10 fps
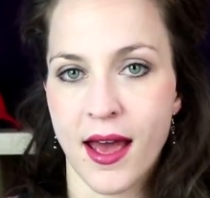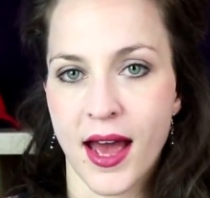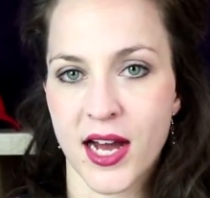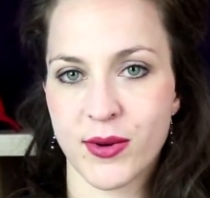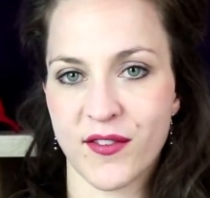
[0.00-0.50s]

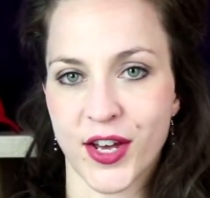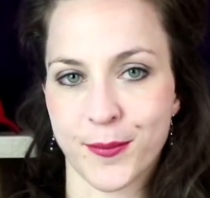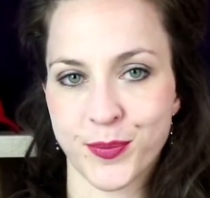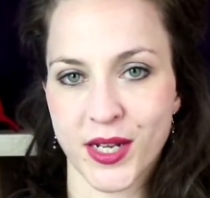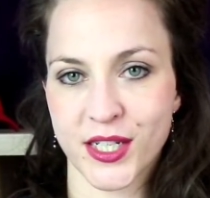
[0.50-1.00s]

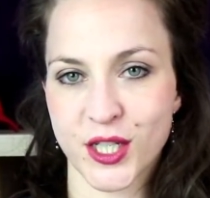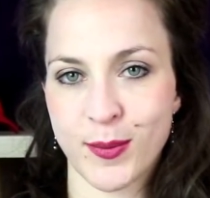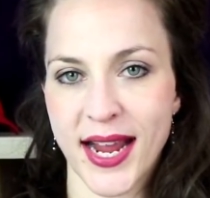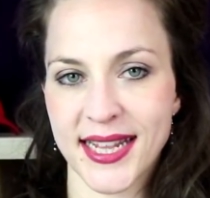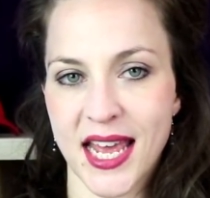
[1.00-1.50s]
However,
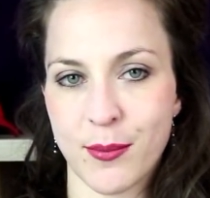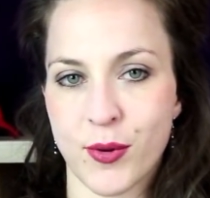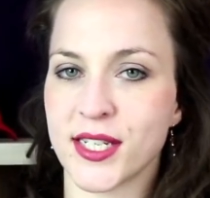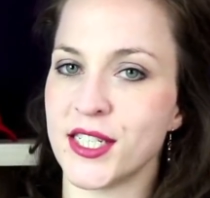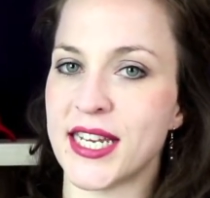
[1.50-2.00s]
despite their
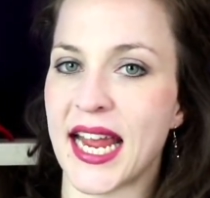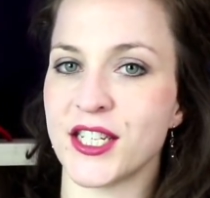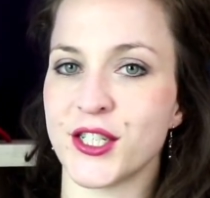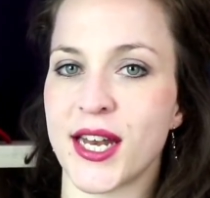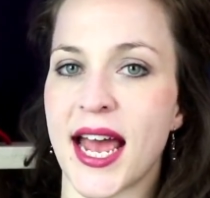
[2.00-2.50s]

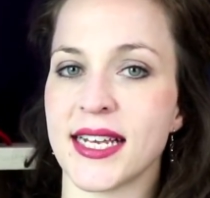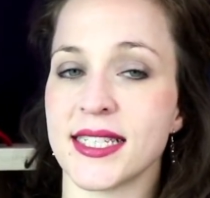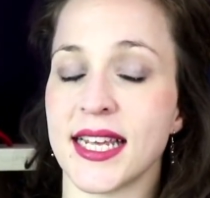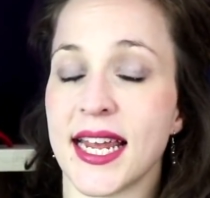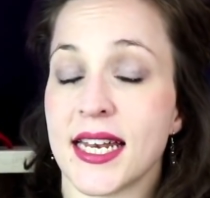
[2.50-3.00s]
presentation
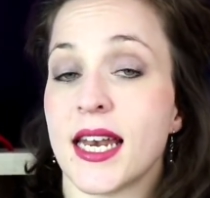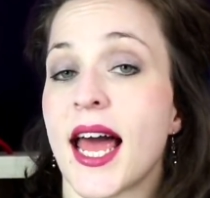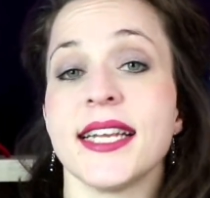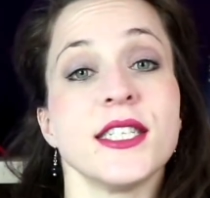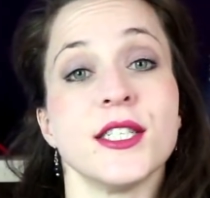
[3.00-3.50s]
as the
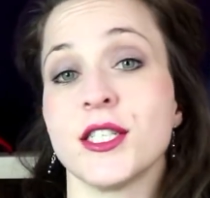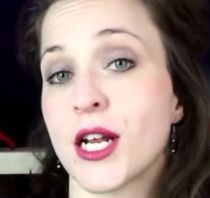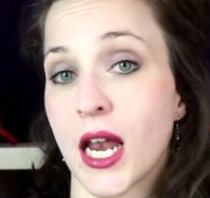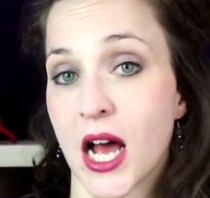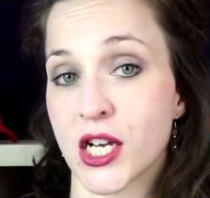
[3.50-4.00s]

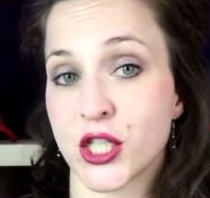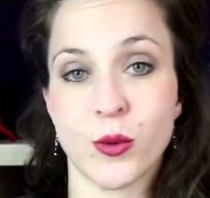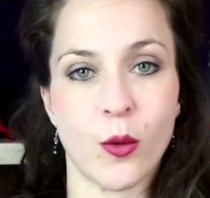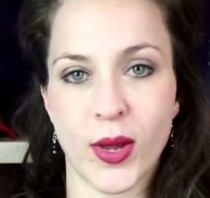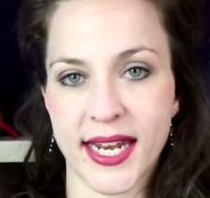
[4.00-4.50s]
enlightened class
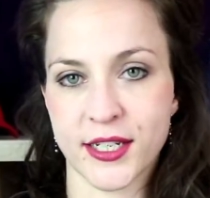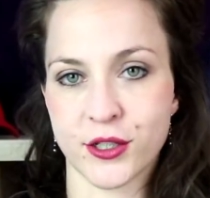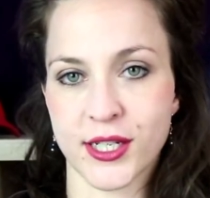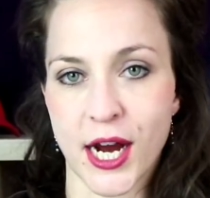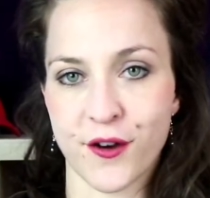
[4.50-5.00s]
who are willing
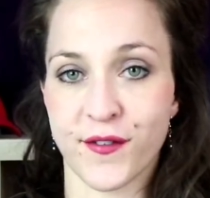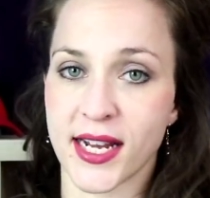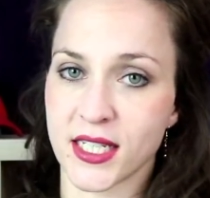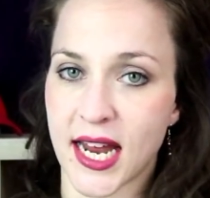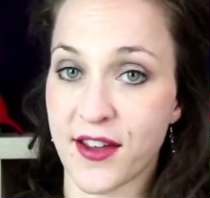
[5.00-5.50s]
to
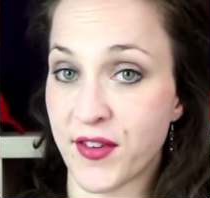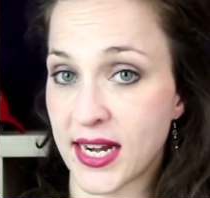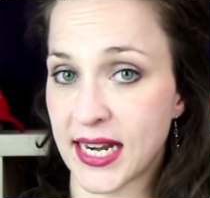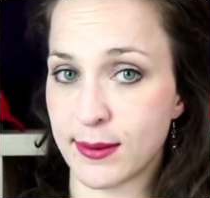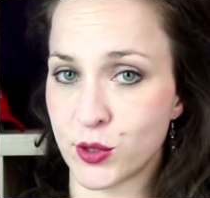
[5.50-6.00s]
sacrifice life
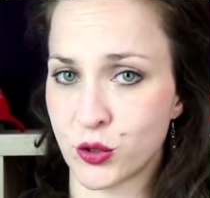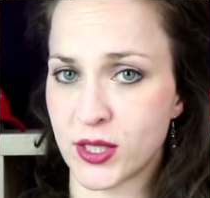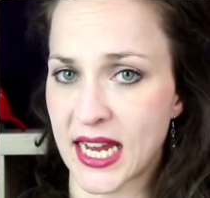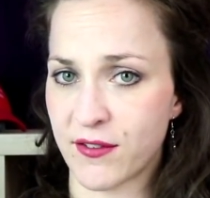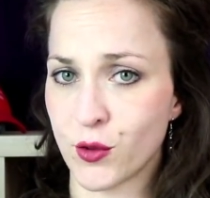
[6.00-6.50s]
and limb to
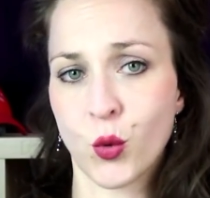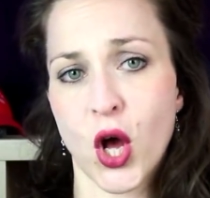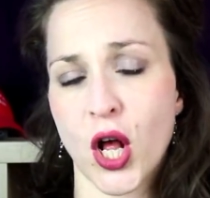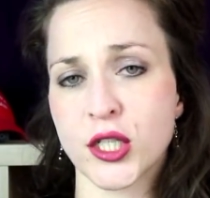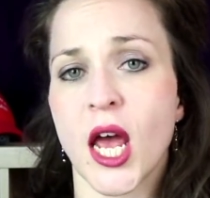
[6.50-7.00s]
save the
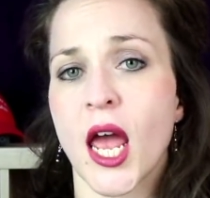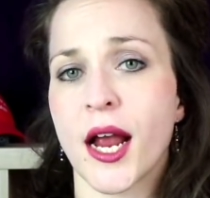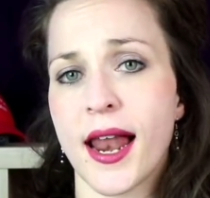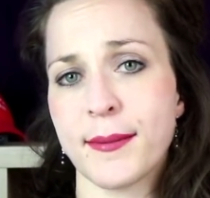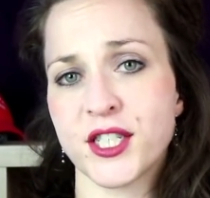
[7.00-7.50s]
world,
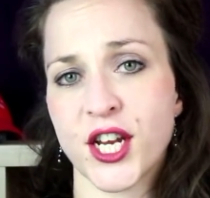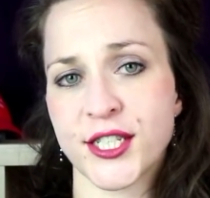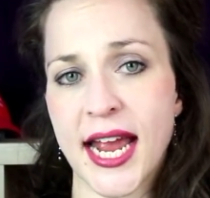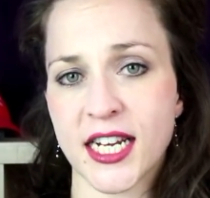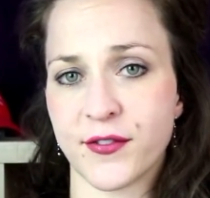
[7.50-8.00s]
climate
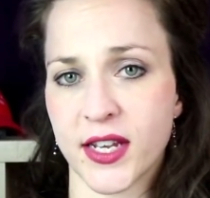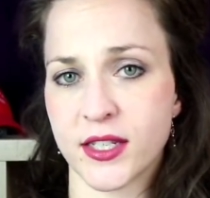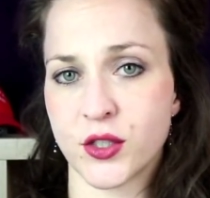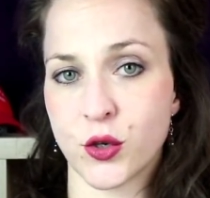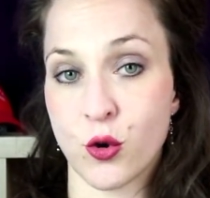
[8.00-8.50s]
change
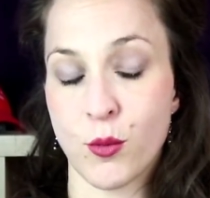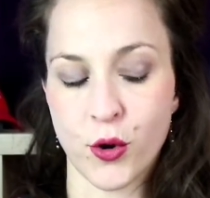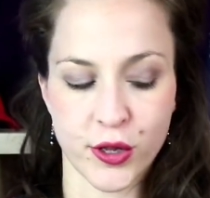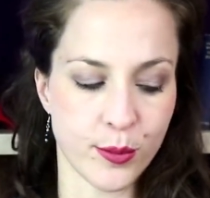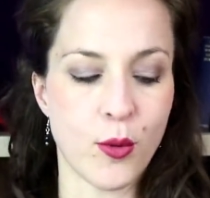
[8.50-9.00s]
activists, or
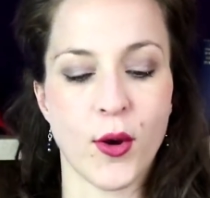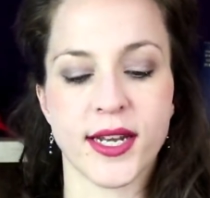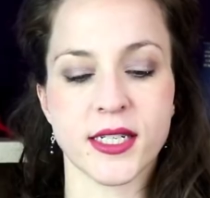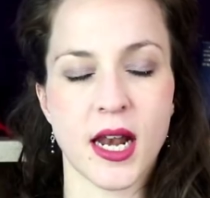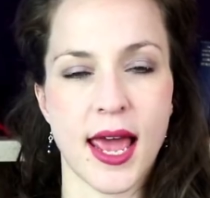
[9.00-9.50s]
more to the
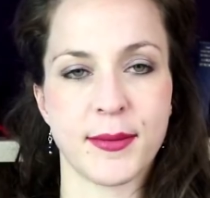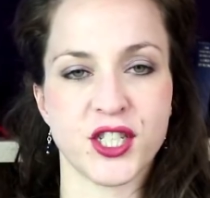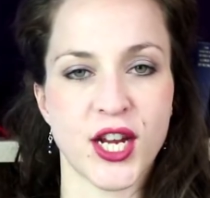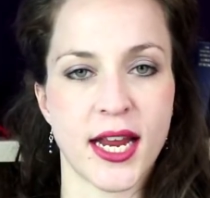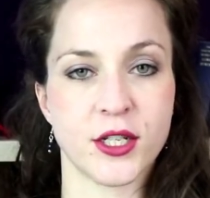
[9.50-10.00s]
point,
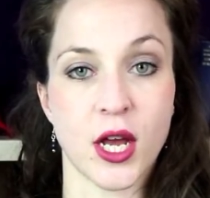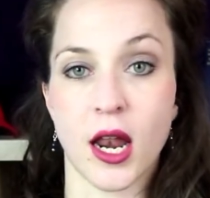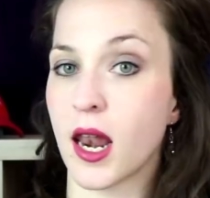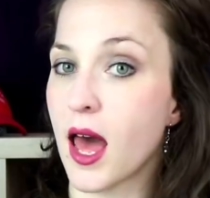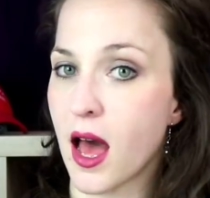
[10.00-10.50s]
climate change
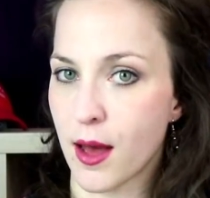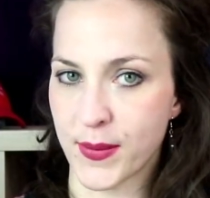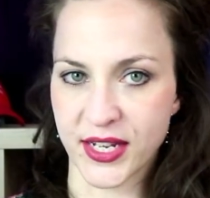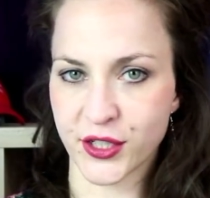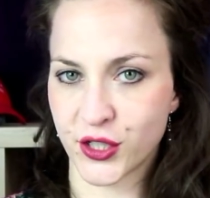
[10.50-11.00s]

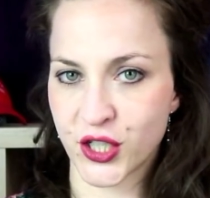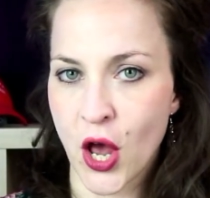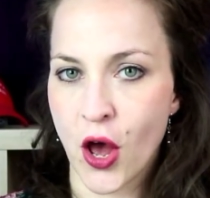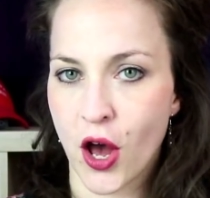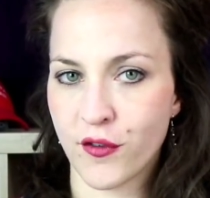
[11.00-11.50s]
alarmists,
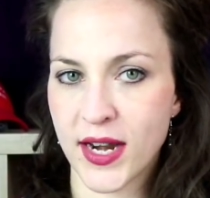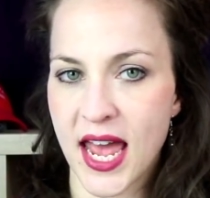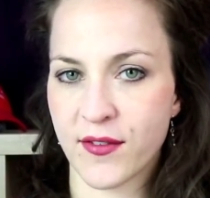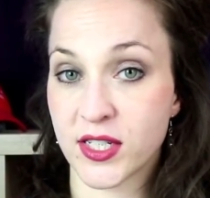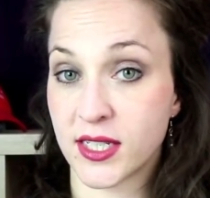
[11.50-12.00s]
often
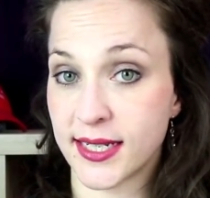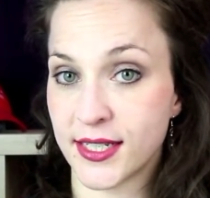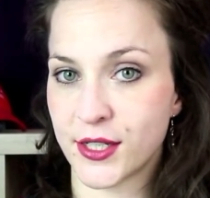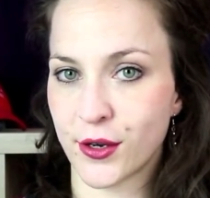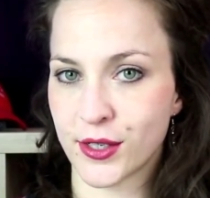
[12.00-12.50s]
have a
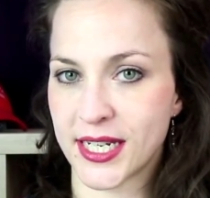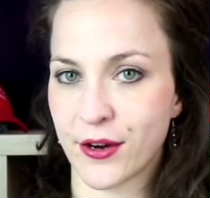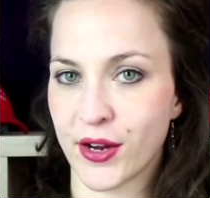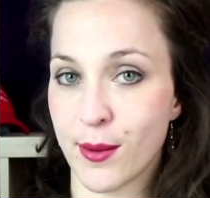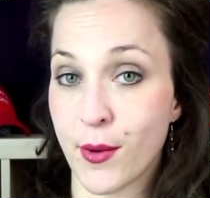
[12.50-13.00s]
sinister
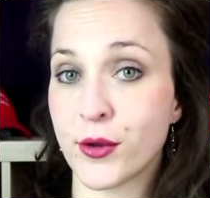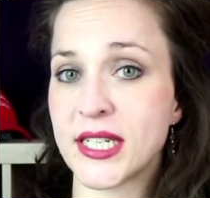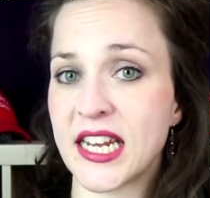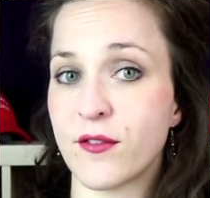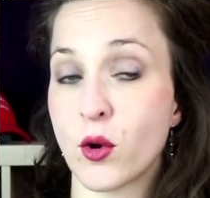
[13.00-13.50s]
ulterior
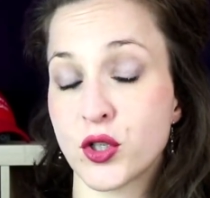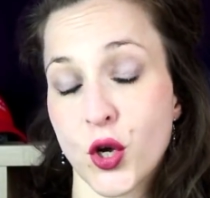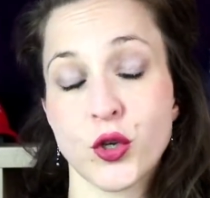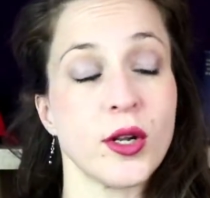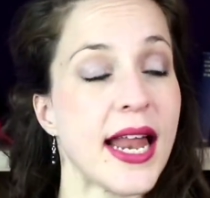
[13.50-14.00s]
motive or
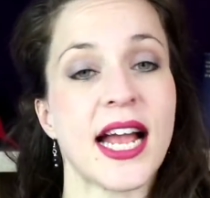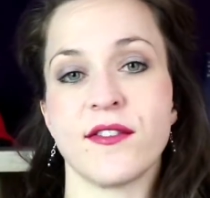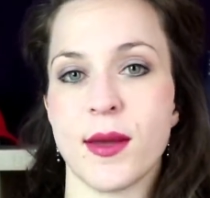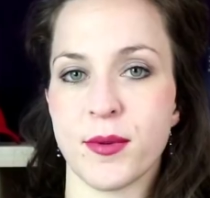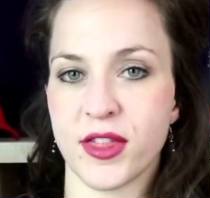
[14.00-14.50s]
total lack
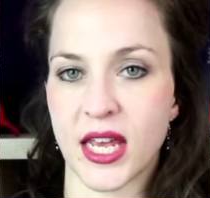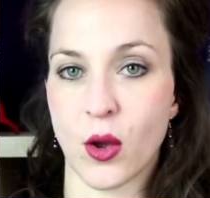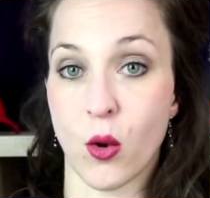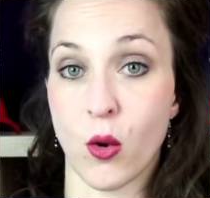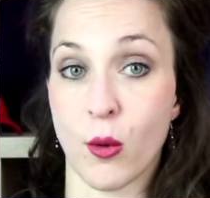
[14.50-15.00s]
of empathy,
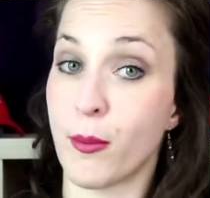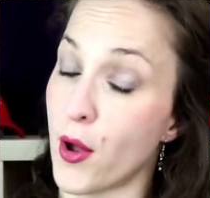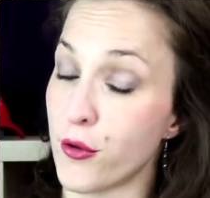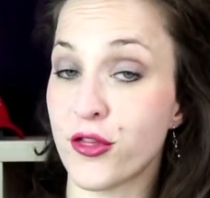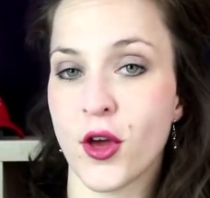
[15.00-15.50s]
or
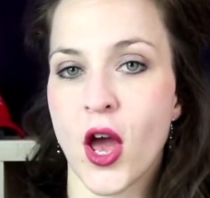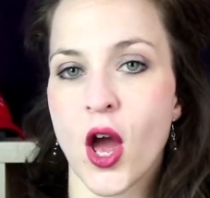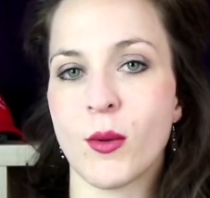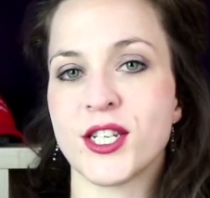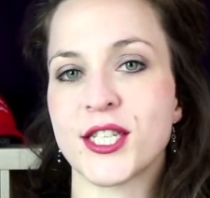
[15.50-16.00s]
both,
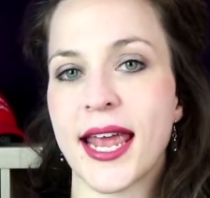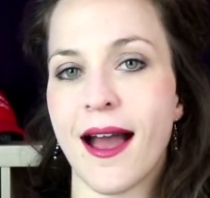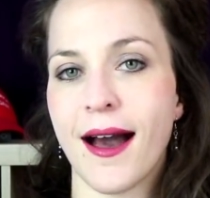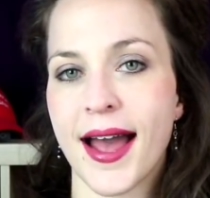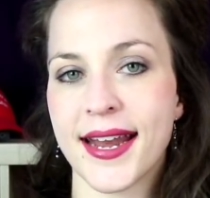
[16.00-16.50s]
which they
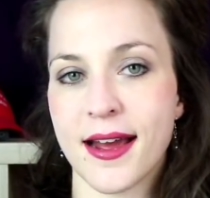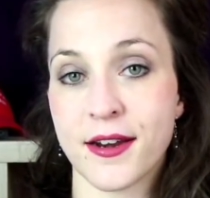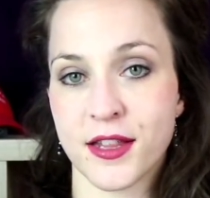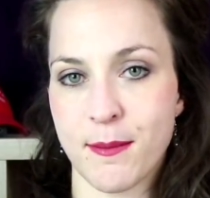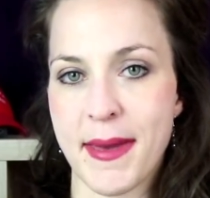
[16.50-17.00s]
hide
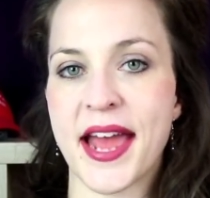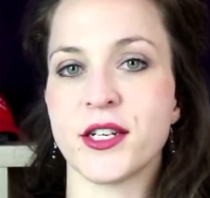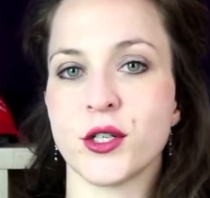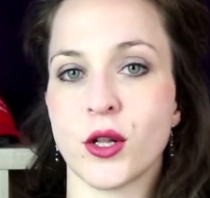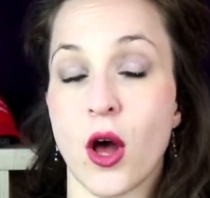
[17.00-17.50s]
under the
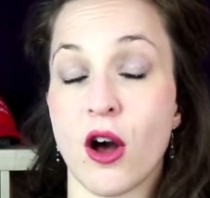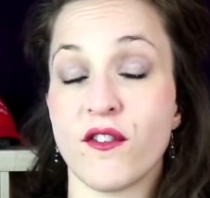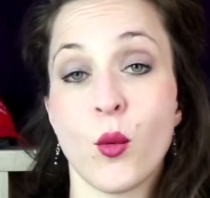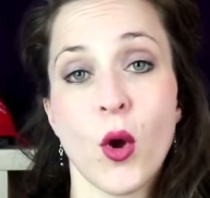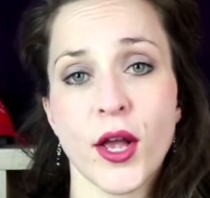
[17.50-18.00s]
mantle
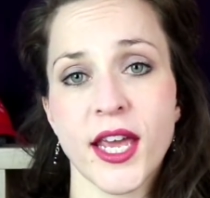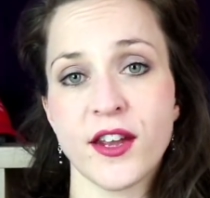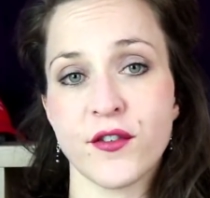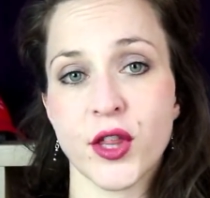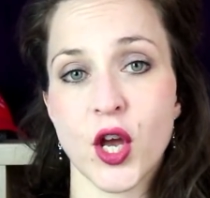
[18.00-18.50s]
of
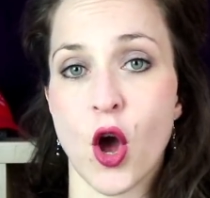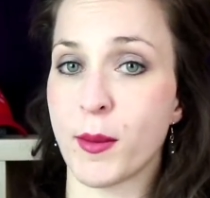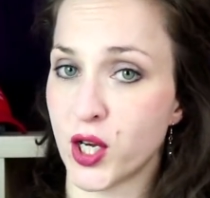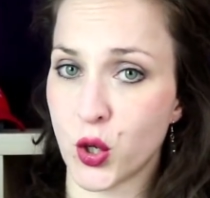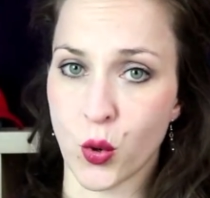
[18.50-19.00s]
working for the
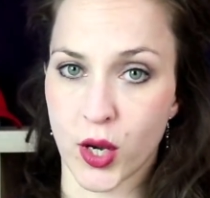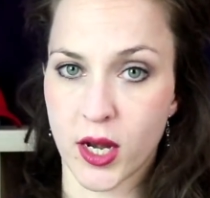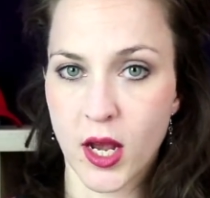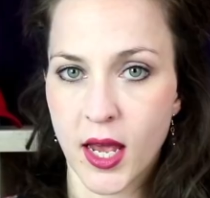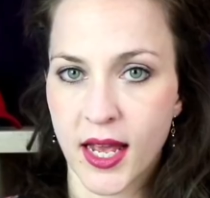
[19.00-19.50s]
common good.